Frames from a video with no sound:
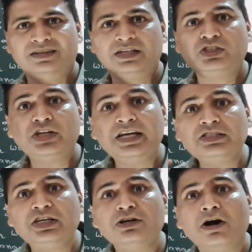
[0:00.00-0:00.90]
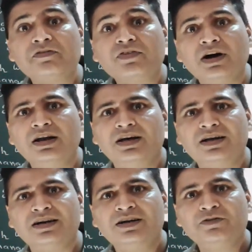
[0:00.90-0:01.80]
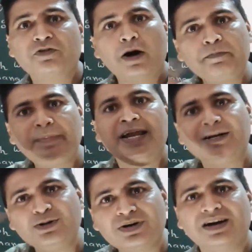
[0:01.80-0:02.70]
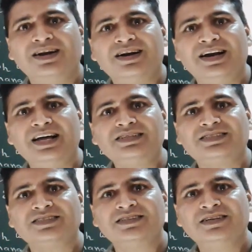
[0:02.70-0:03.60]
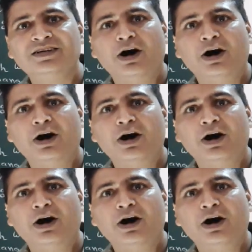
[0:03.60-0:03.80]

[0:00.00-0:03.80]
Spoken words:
the changing of color from pink to colorless